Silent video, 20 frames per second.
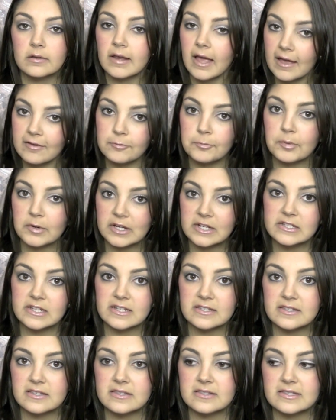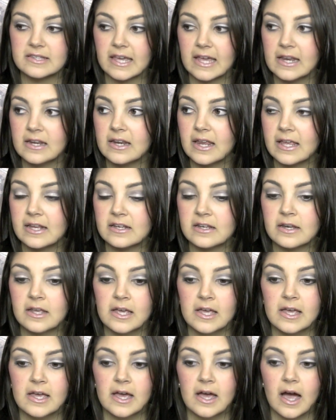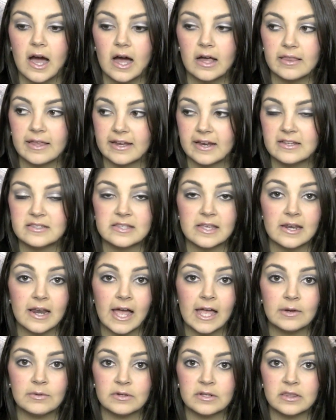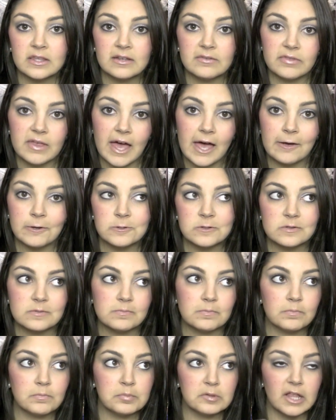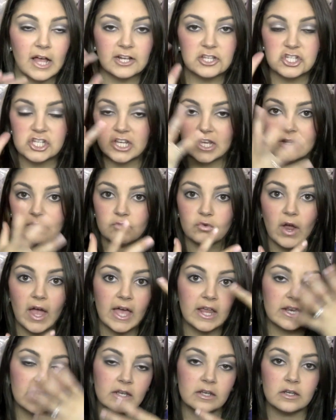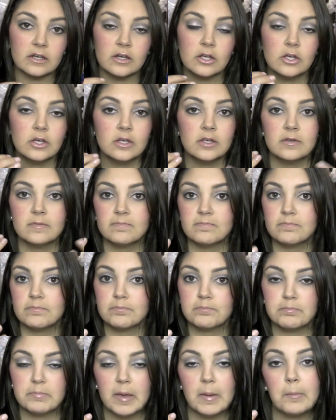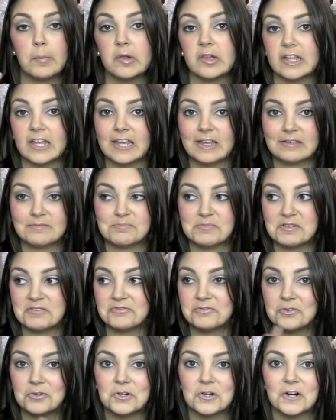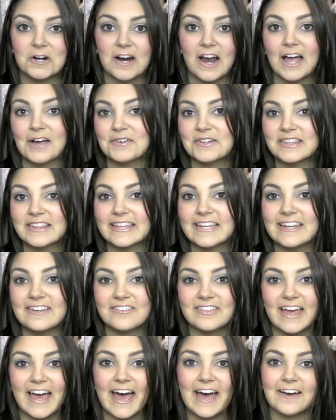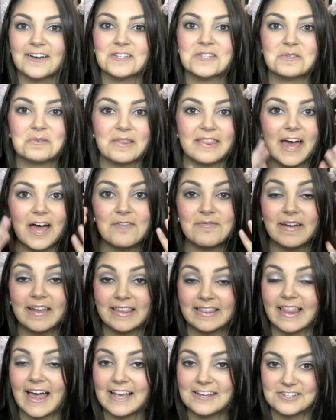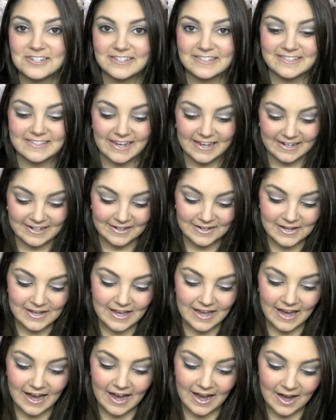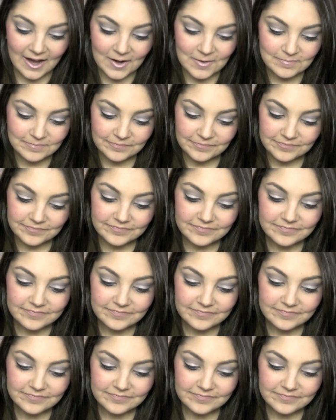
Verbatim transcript: have pretty decent skin and like I said, I would leave the house blotchy and red and pimply before I would leave the house without my lashes done. Um,